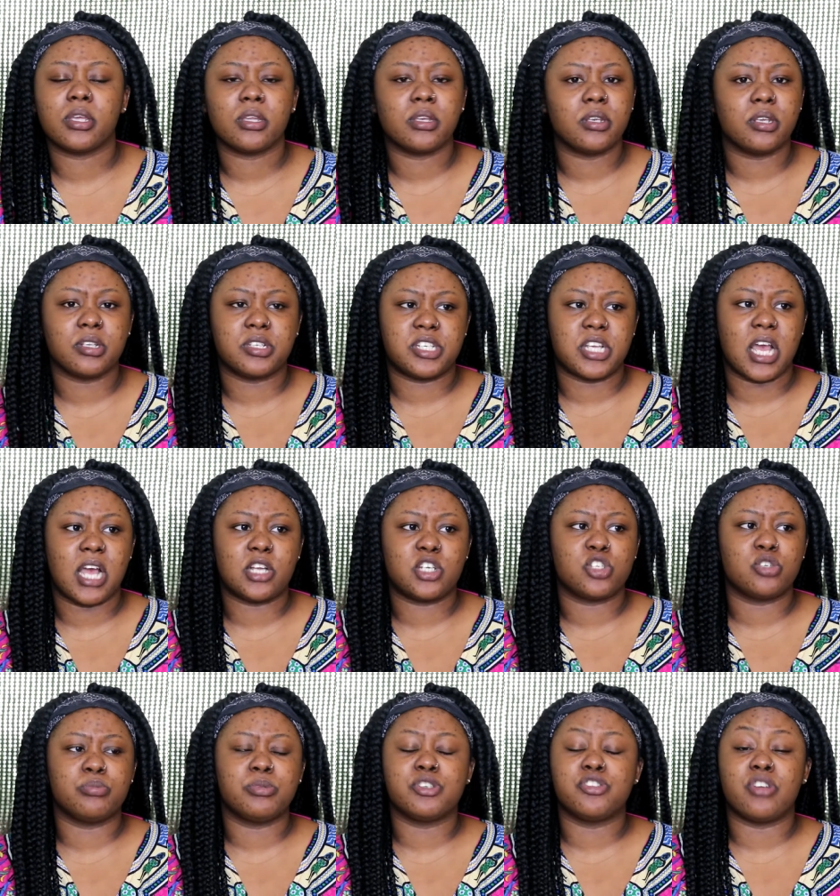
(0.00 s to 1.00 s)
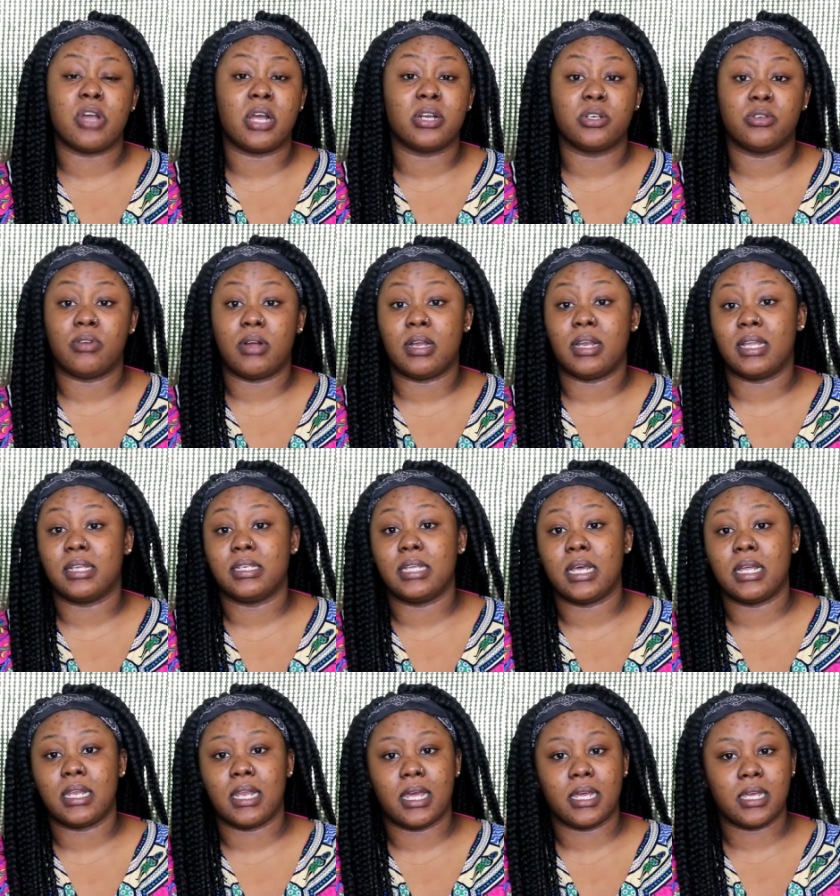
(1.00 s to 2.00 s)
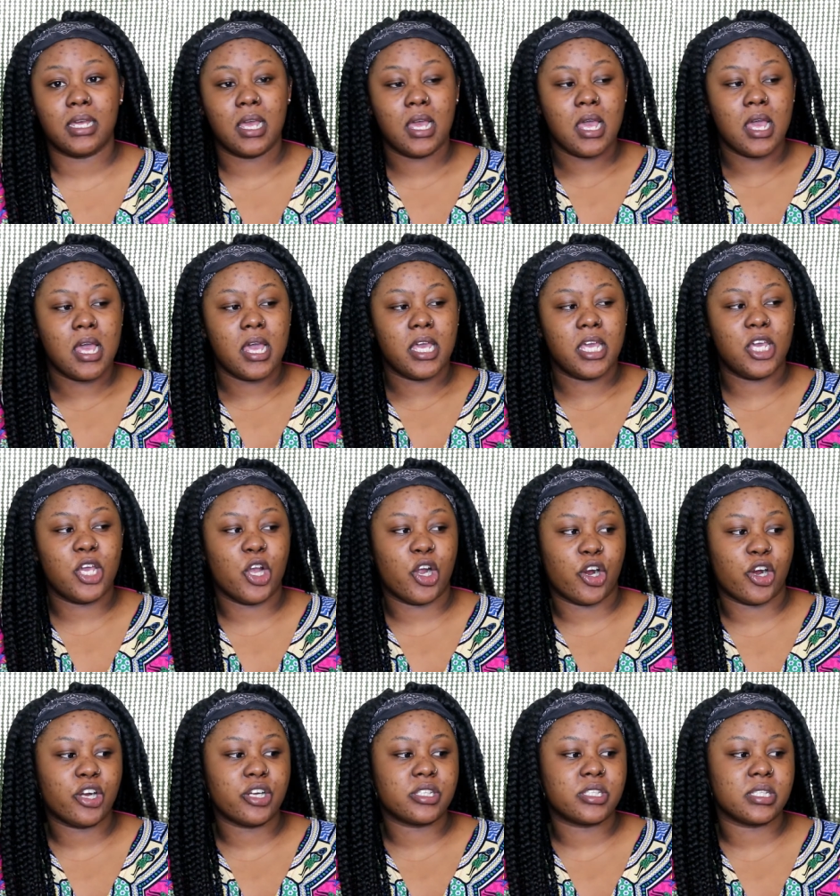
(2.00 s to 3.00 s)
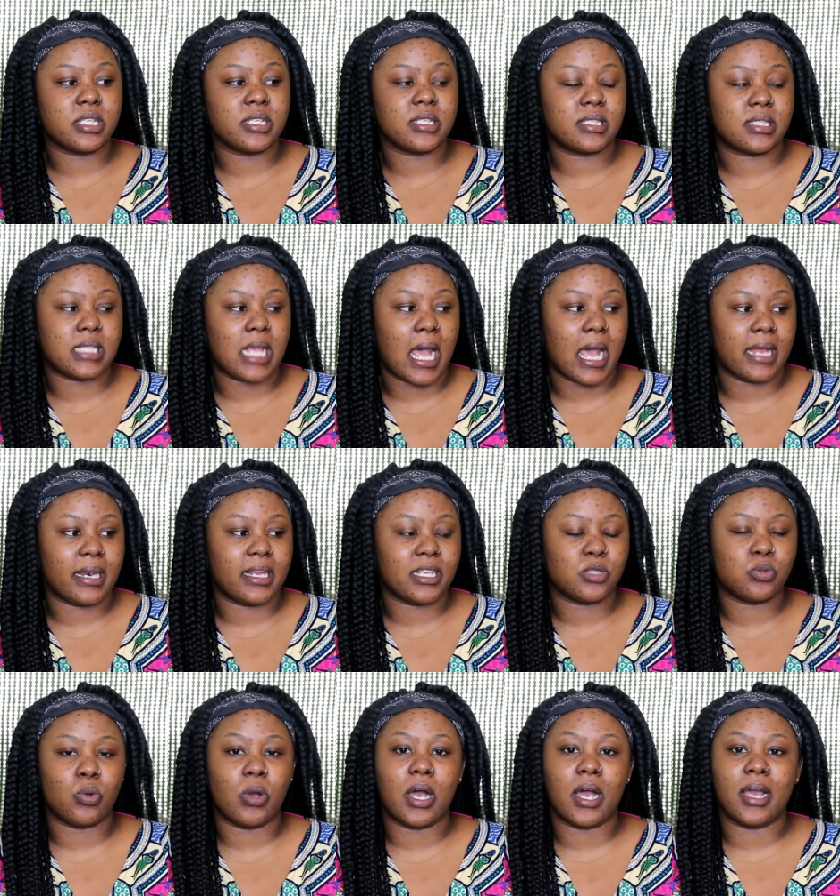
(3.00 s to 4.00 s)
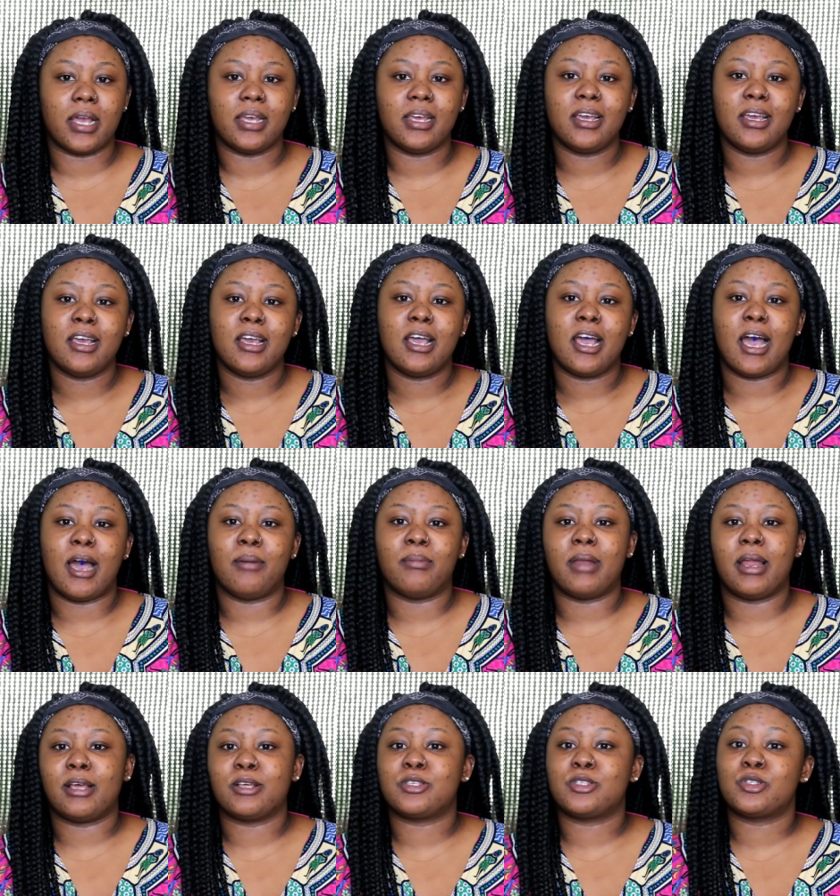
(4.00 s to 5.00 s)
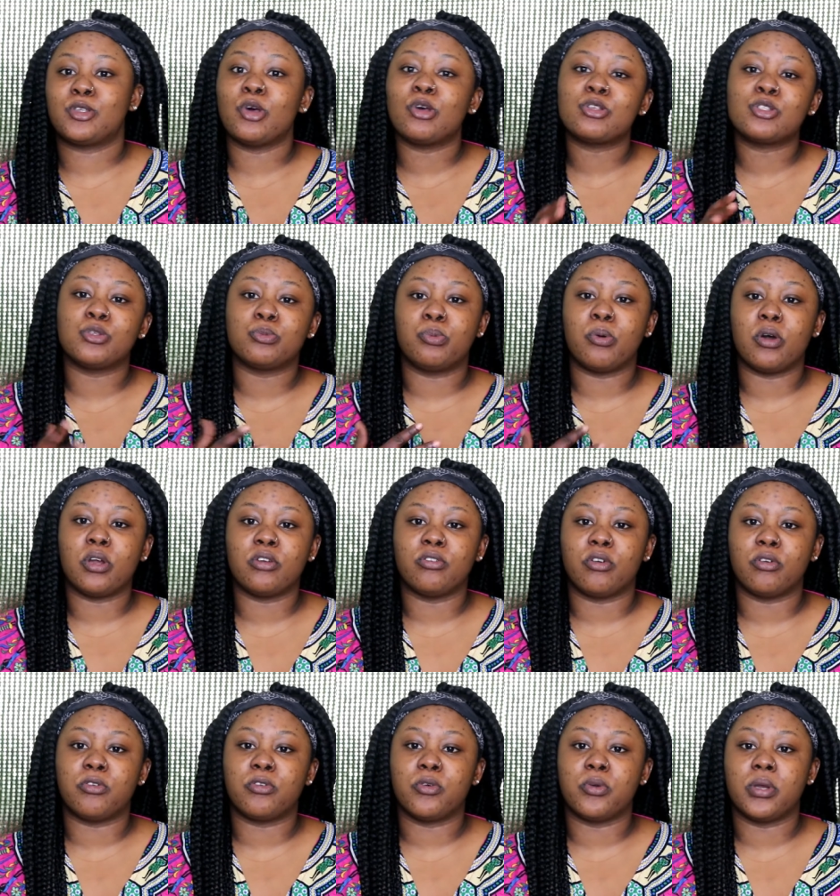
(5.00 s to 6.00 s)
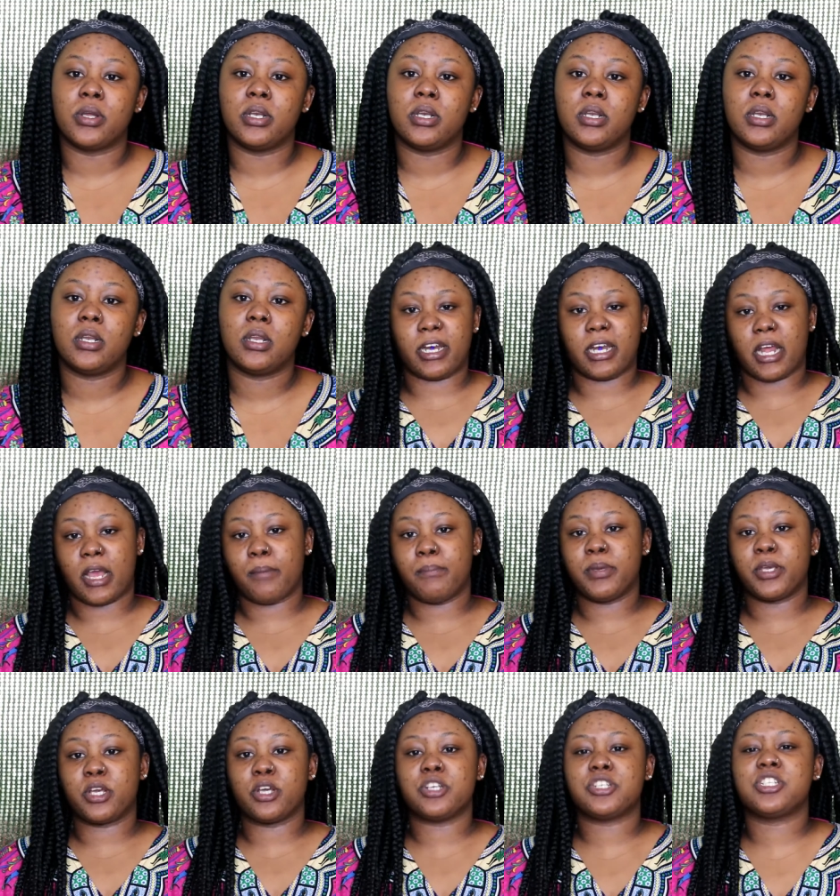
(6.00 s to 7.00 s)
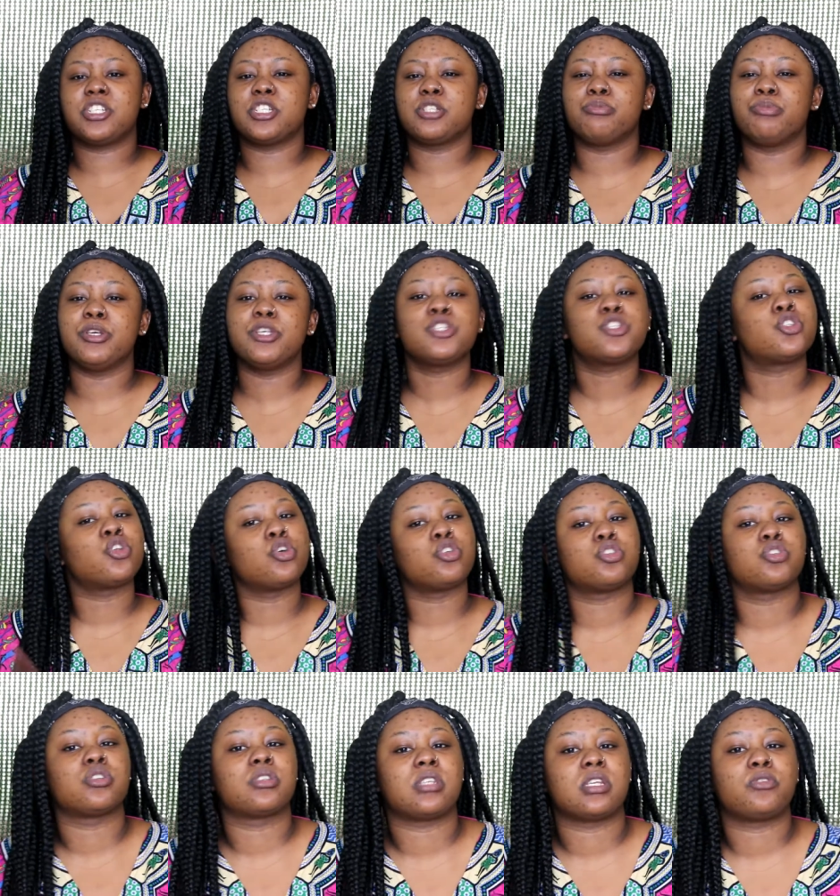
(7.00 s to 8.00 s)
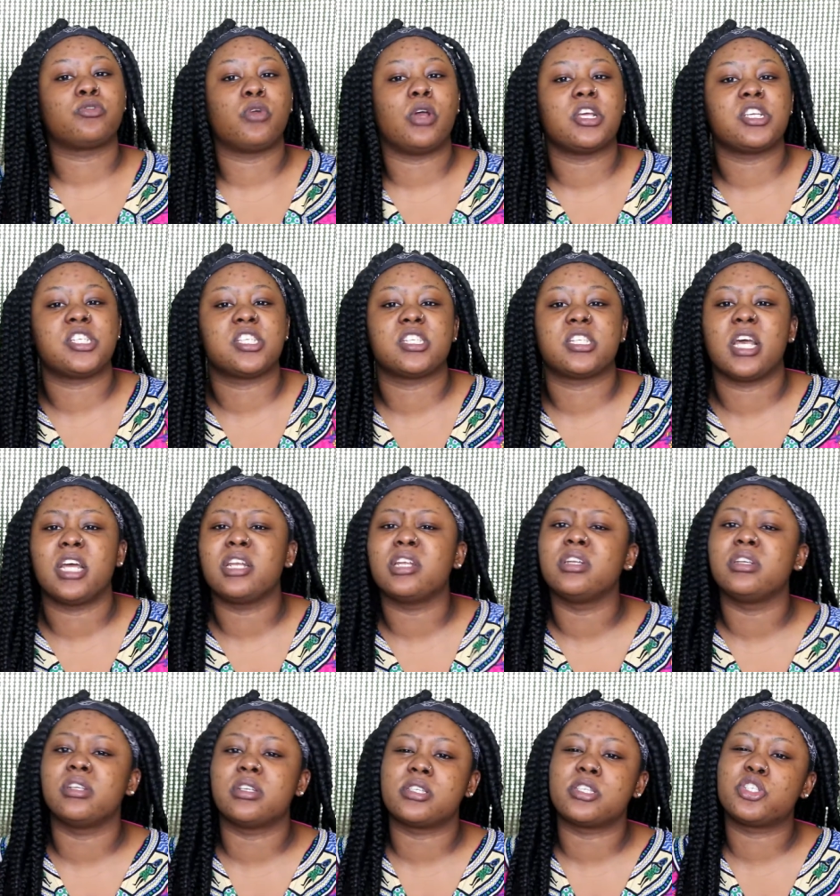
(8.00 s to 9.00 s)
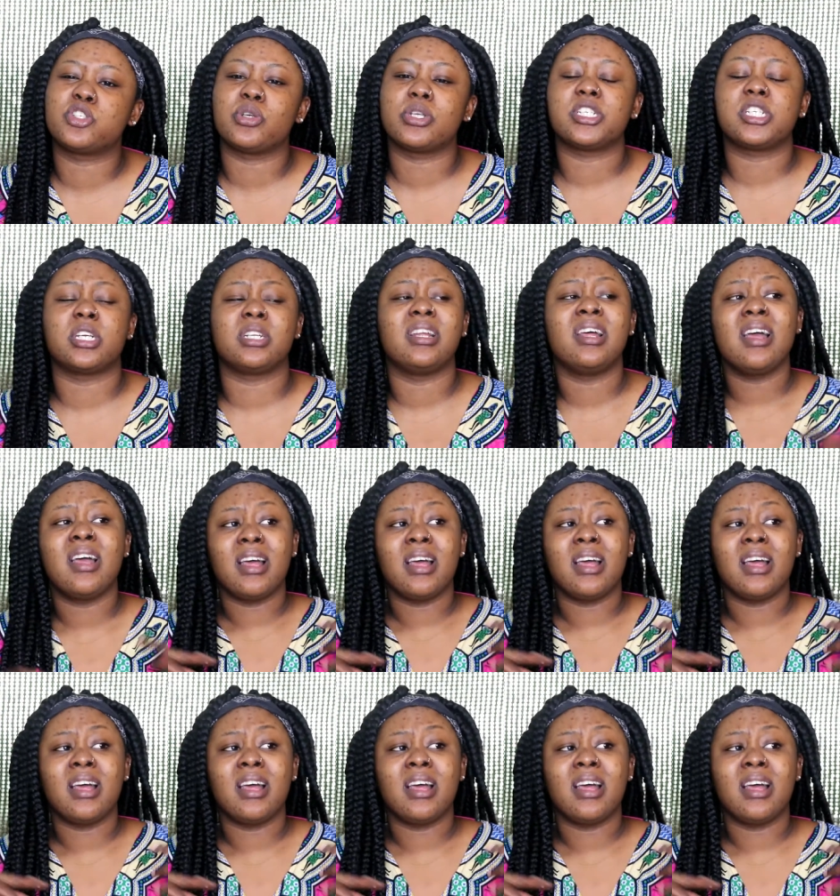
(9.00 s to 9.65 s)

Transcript: the child should be dragged around like that like it hurts it's sad that's why I'm like so supportive of Queen right now because she's been so successful and she's handling the situation